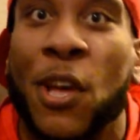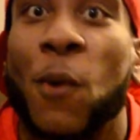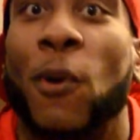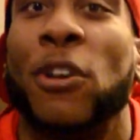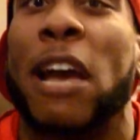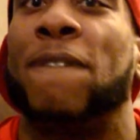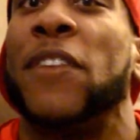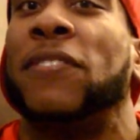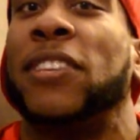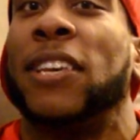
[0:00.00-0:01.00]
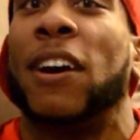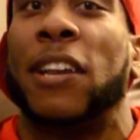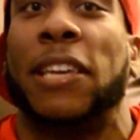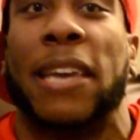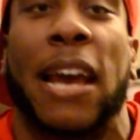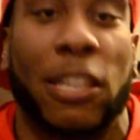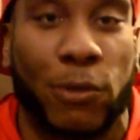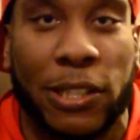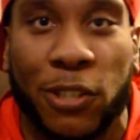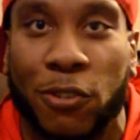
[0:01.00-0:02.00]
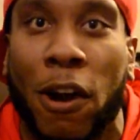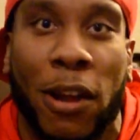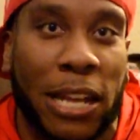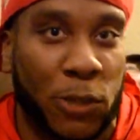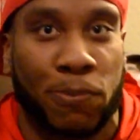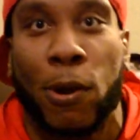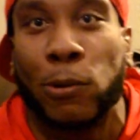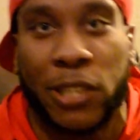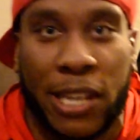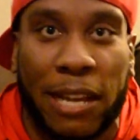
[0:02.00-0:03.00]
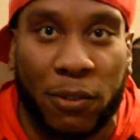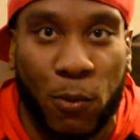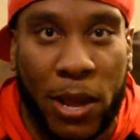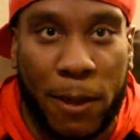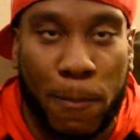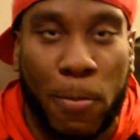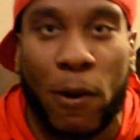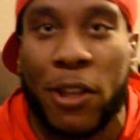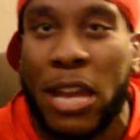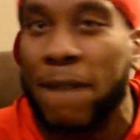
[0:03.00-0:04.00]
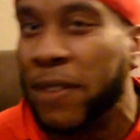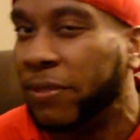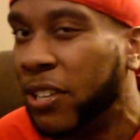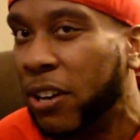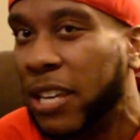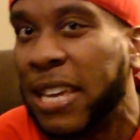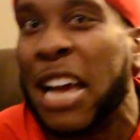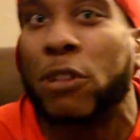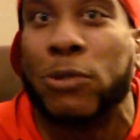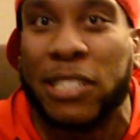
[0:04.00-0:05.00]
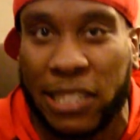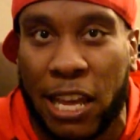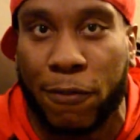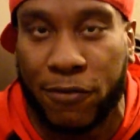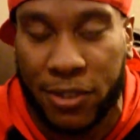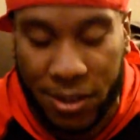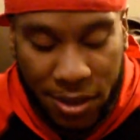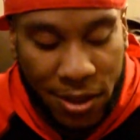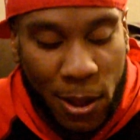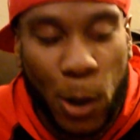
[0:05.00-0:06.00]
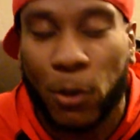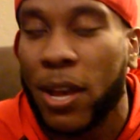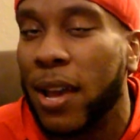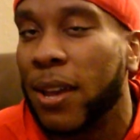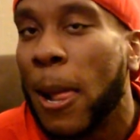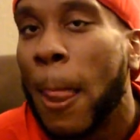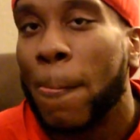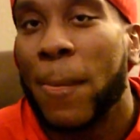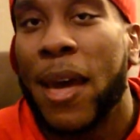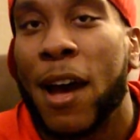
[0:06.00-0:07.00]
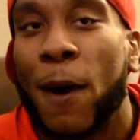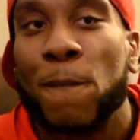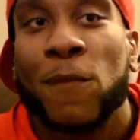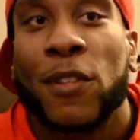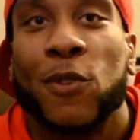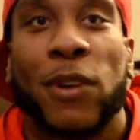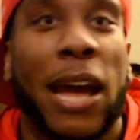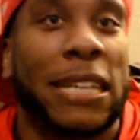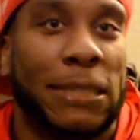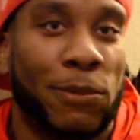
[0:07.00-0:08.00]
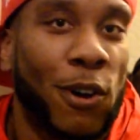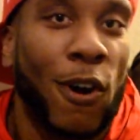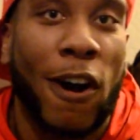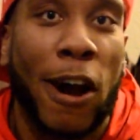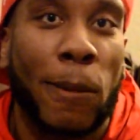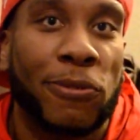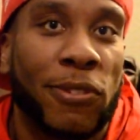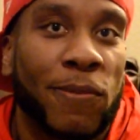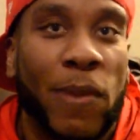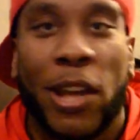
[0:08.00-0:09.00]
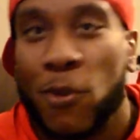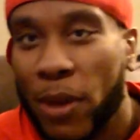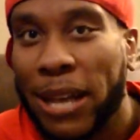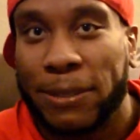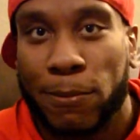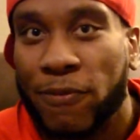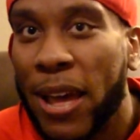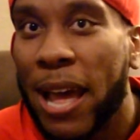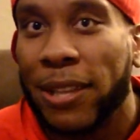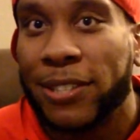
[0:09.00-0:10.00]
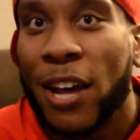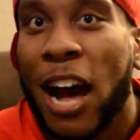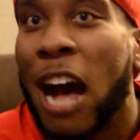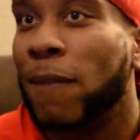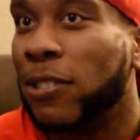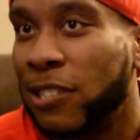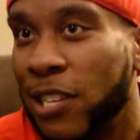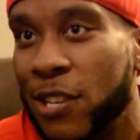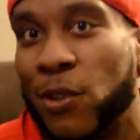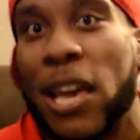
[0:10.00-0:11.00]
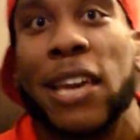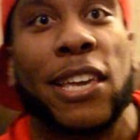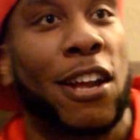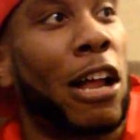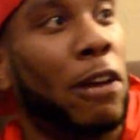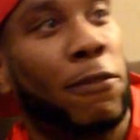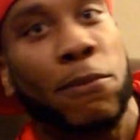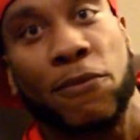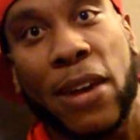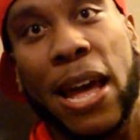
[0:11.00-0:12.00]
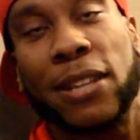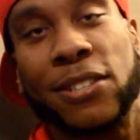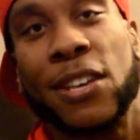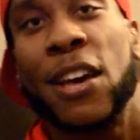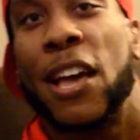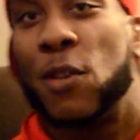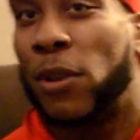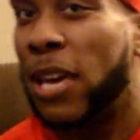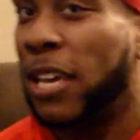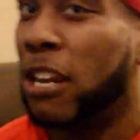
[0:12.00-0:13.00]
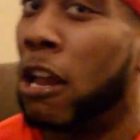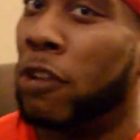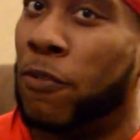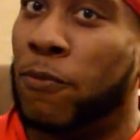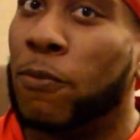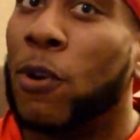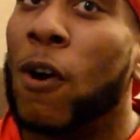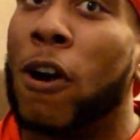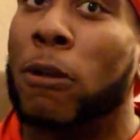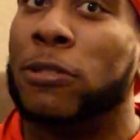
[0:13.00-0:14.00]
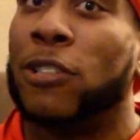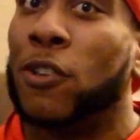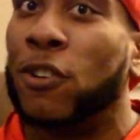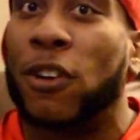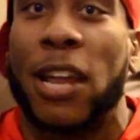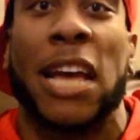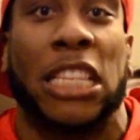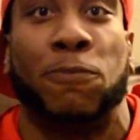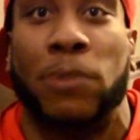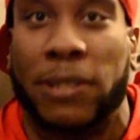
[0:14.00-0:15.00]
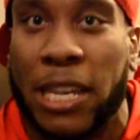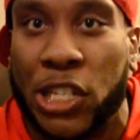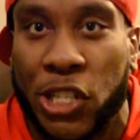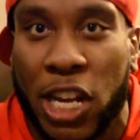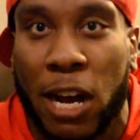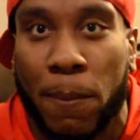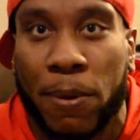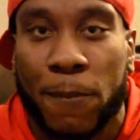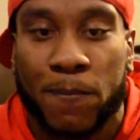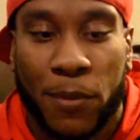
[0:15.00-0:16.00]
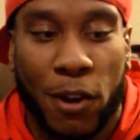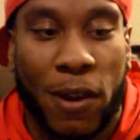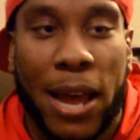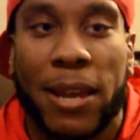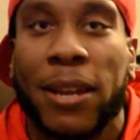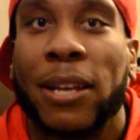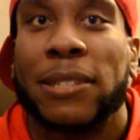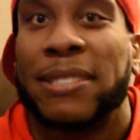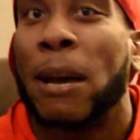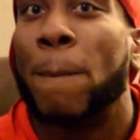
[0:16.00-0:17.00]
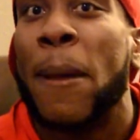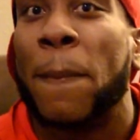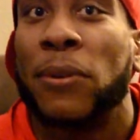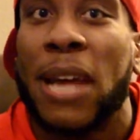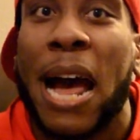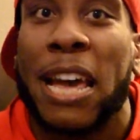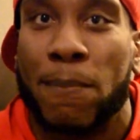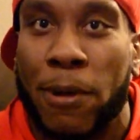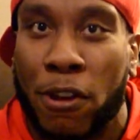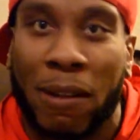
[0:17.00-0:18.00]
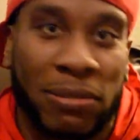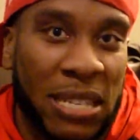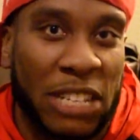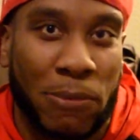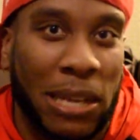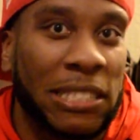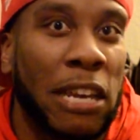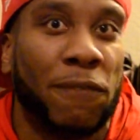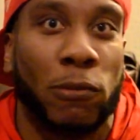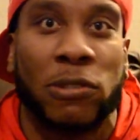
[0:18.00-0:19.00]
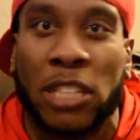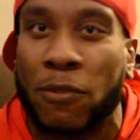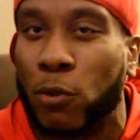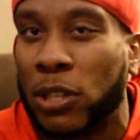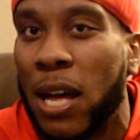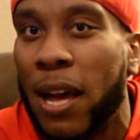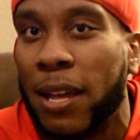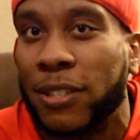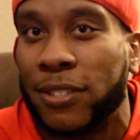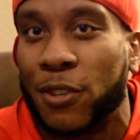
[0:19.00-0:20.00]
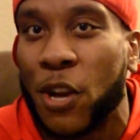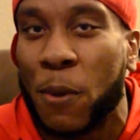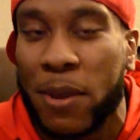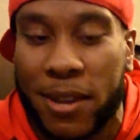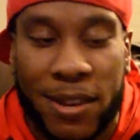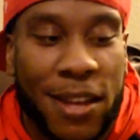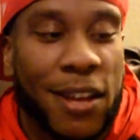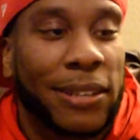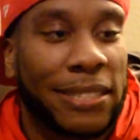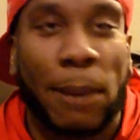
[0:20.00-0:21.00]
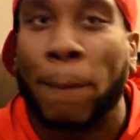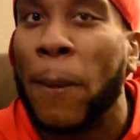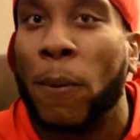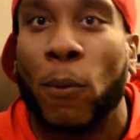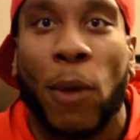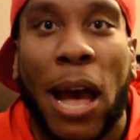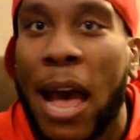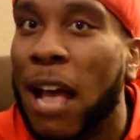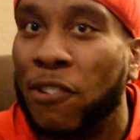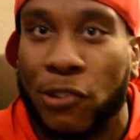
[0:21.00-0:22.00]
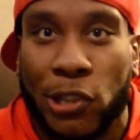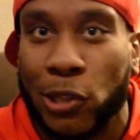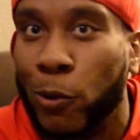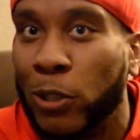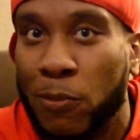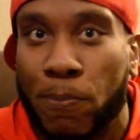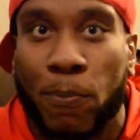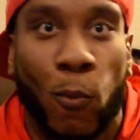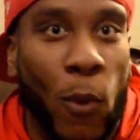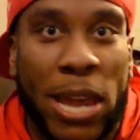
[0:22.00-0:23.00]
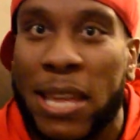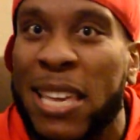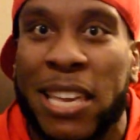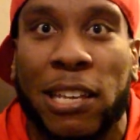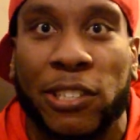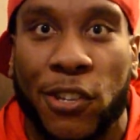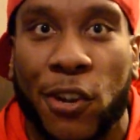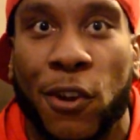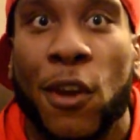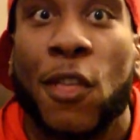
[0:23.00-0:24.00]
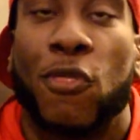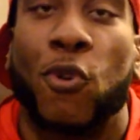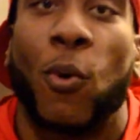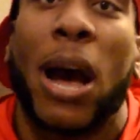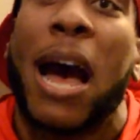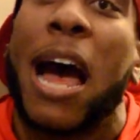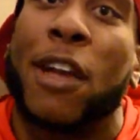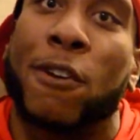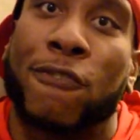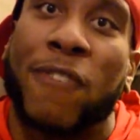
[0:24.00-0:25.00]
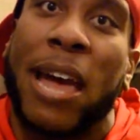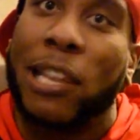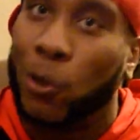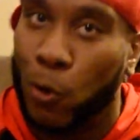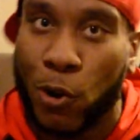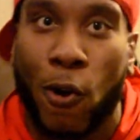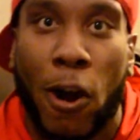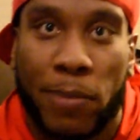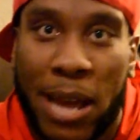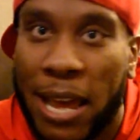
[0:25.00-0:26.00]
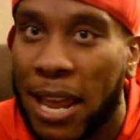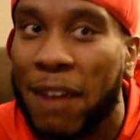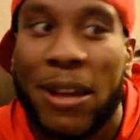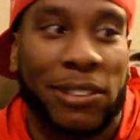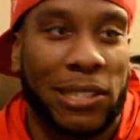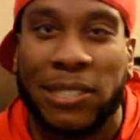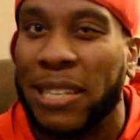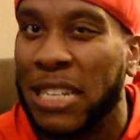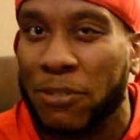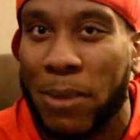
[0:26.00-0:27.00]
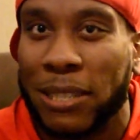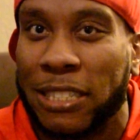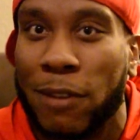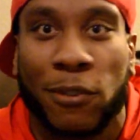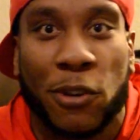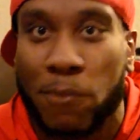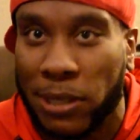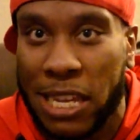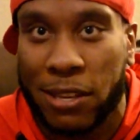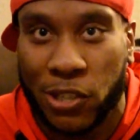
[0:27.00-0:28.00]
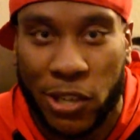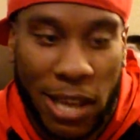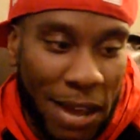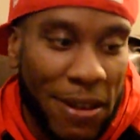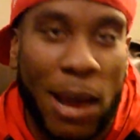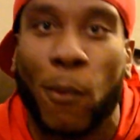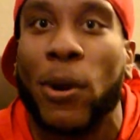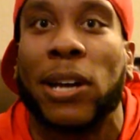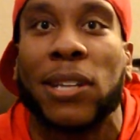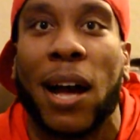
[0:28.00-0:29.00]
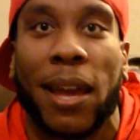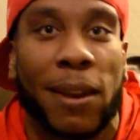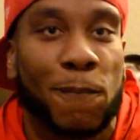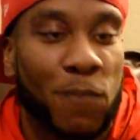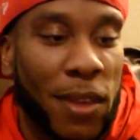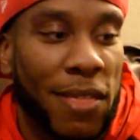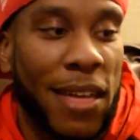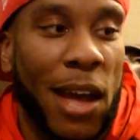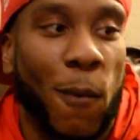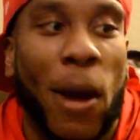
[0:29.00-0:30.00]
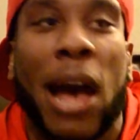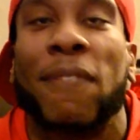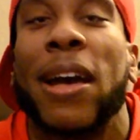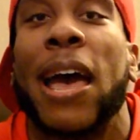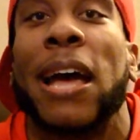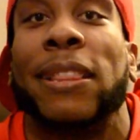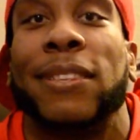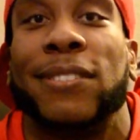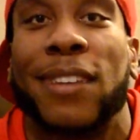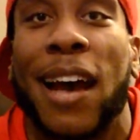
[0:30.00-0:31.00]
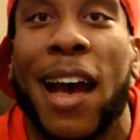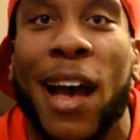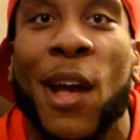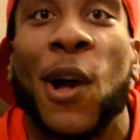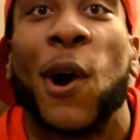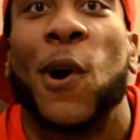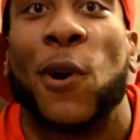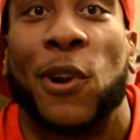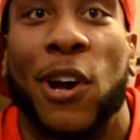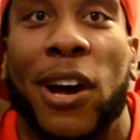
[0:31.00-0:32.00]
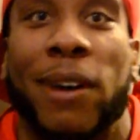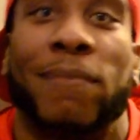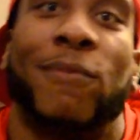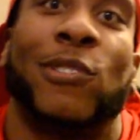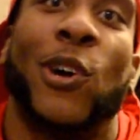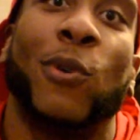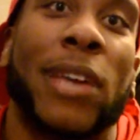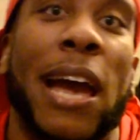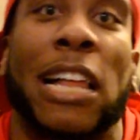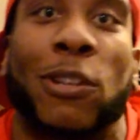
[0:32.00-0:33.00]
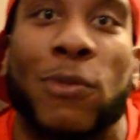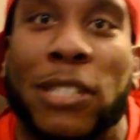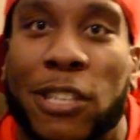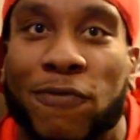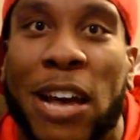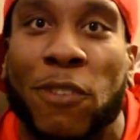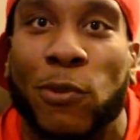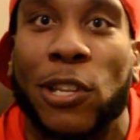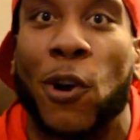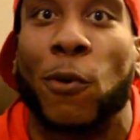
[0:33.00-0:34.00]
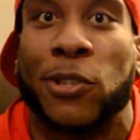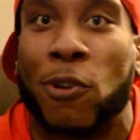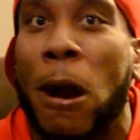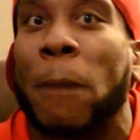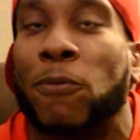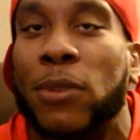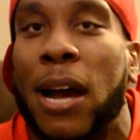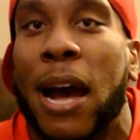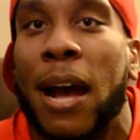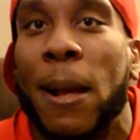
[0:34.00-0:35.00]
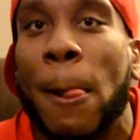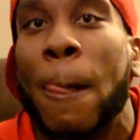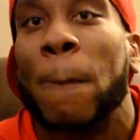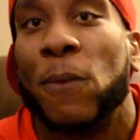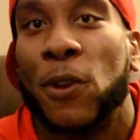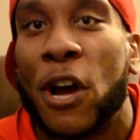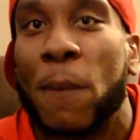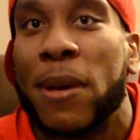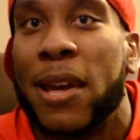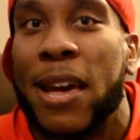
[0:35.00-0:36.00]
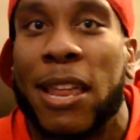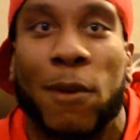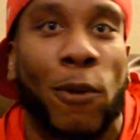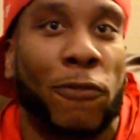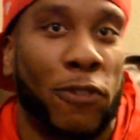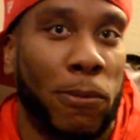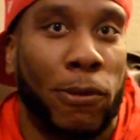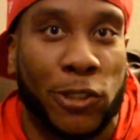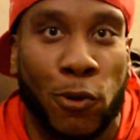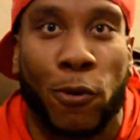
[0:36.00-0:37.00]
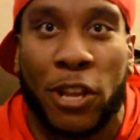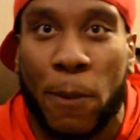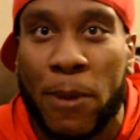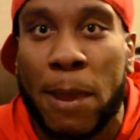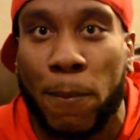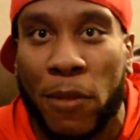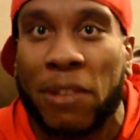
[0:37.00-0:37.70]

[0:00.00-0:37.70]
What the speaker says: Well, you got 1,500 calories. You already got your protein out the way. All right, you got 1,500 calories left. Okay, now you got some carbs and you got some fats. Obviously, you can't get all of it from fats and you can't get all of it from carbs. So you're going to have to split that shit up. All right? Some people diet better. I've seen this myself through several clients. You know what I mean? Some people actually lose weight easier through a higher fat, lower carb diet. I've actually seen this myself. Couldn't believe this shit. I've had one client that I've had this guy on low calories. His fats were low, his carbs were high. You know what I mean? And it works for the majority of people that's